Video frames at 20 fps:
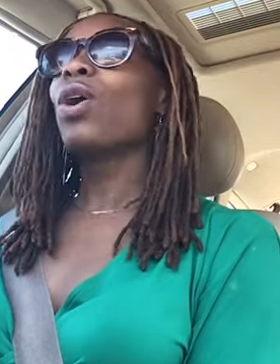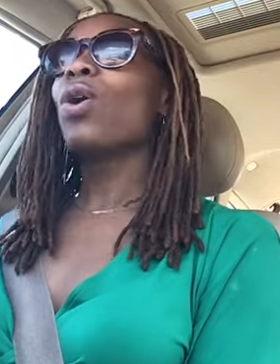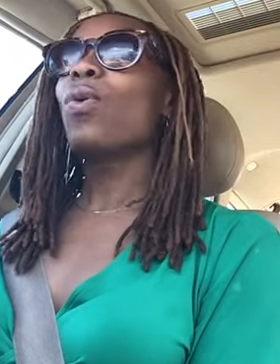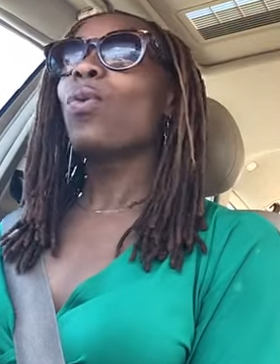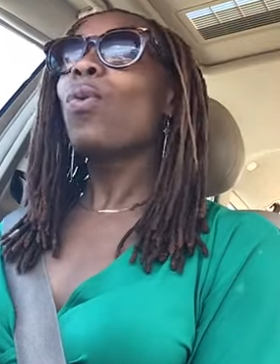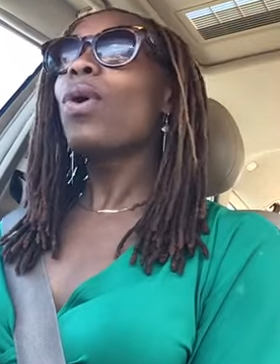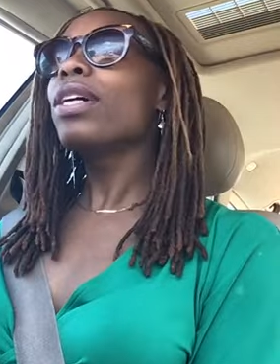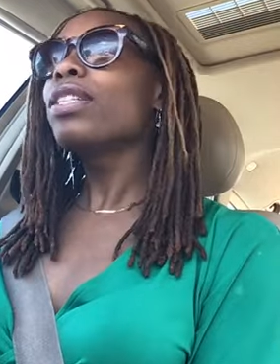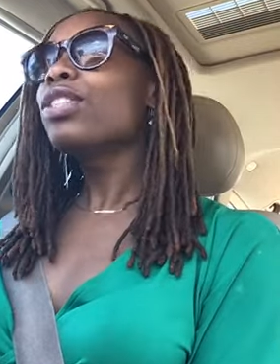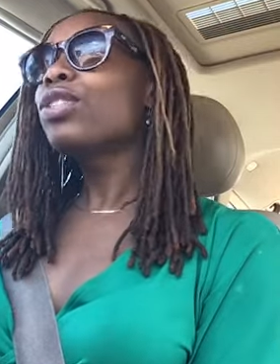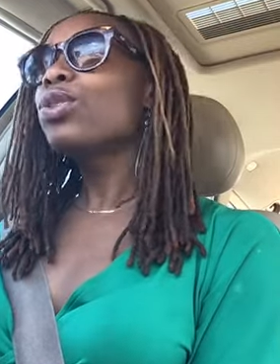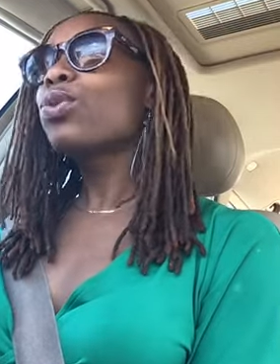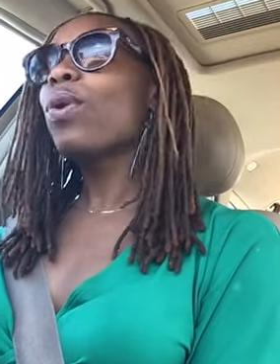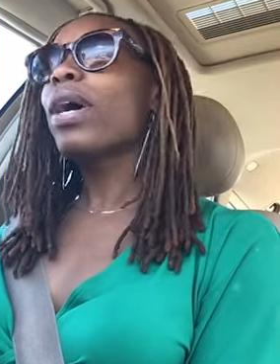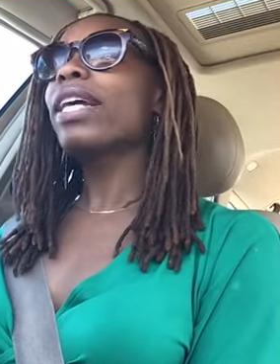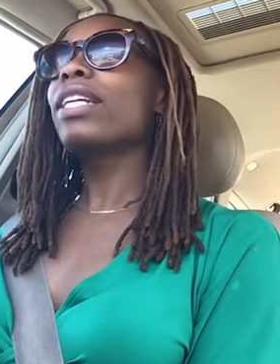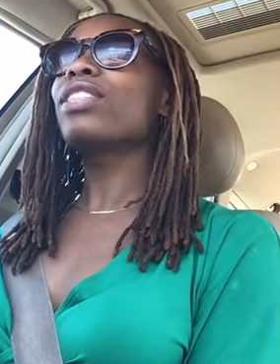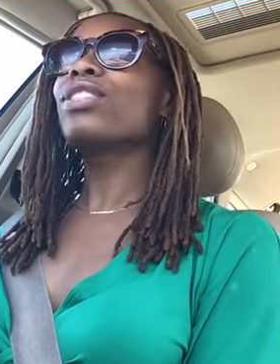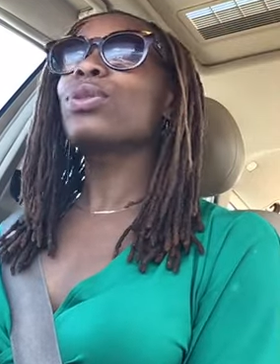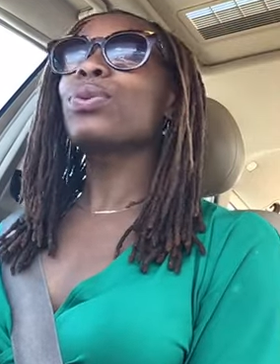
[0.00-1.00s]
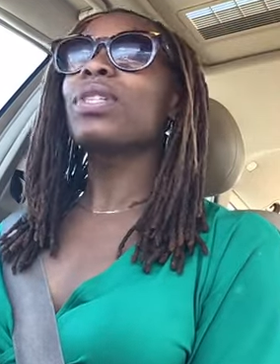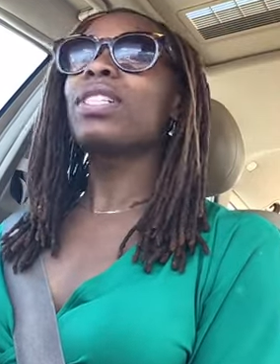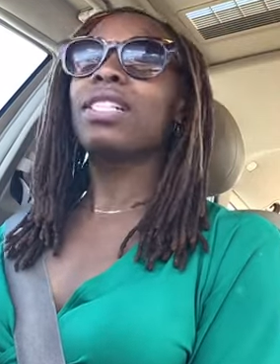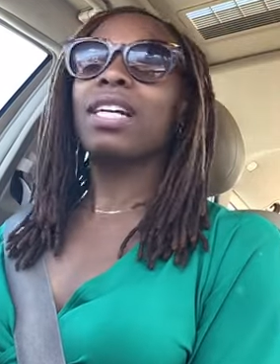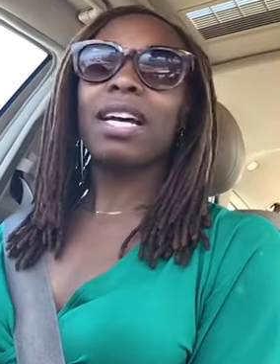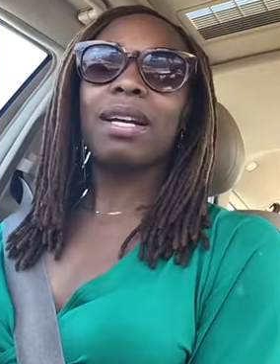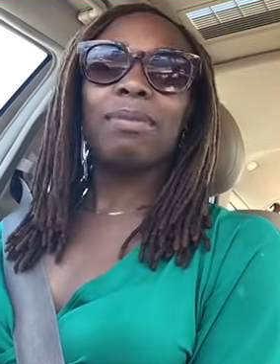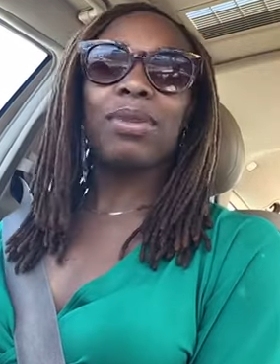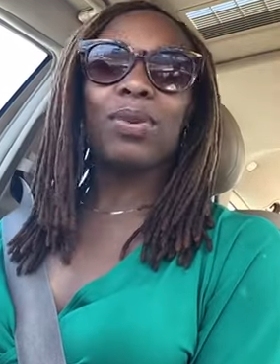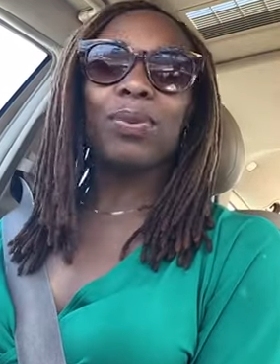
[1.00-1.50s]
once, twice, 3
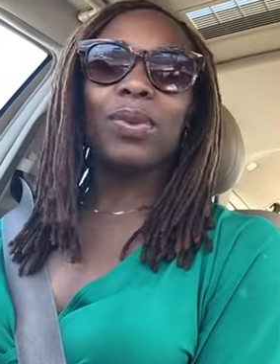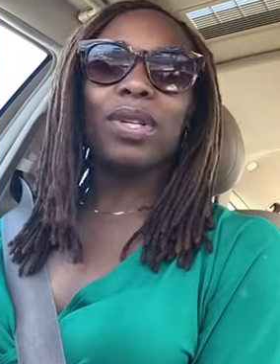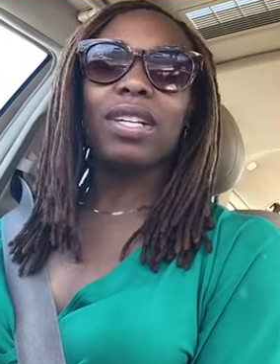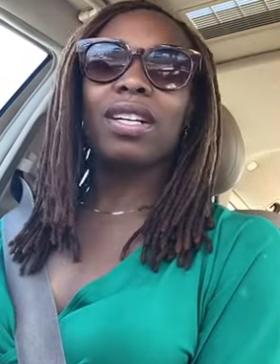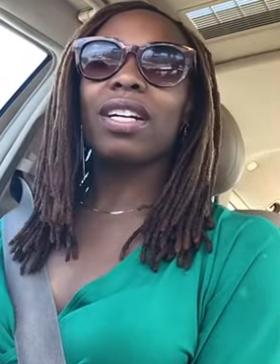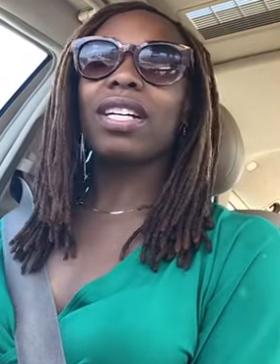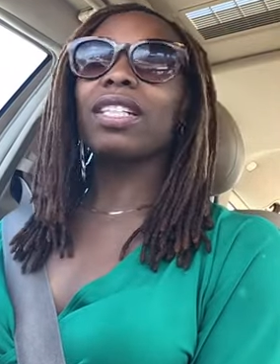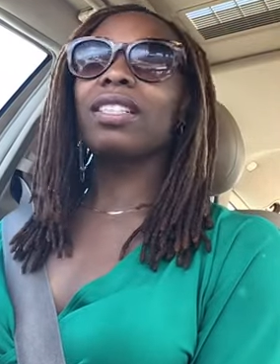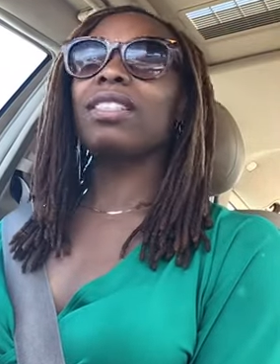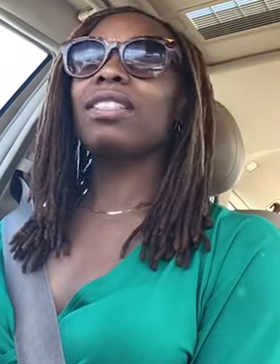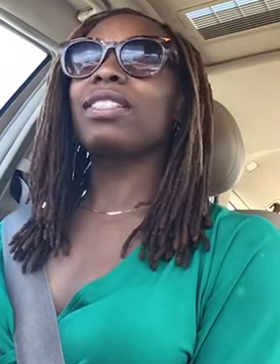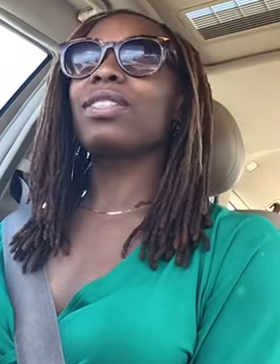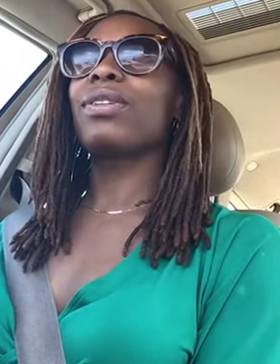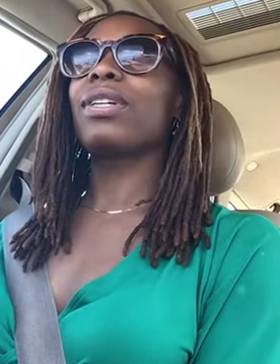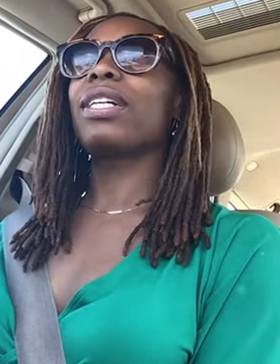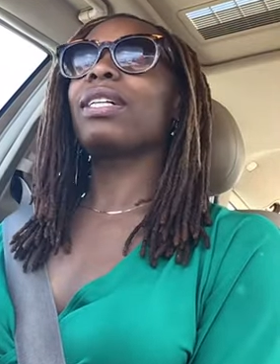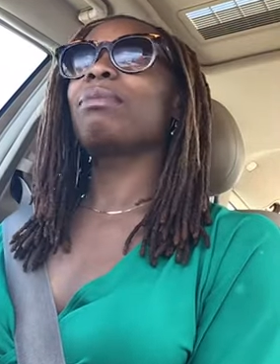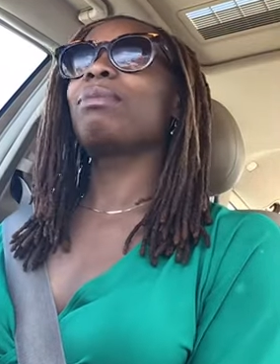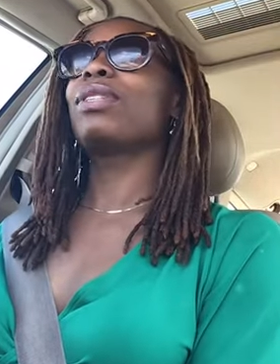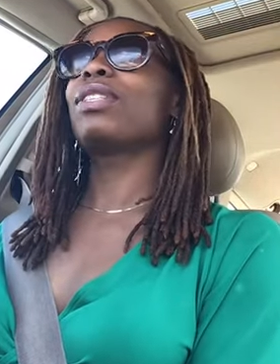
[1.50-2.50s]
times a week on Instagram.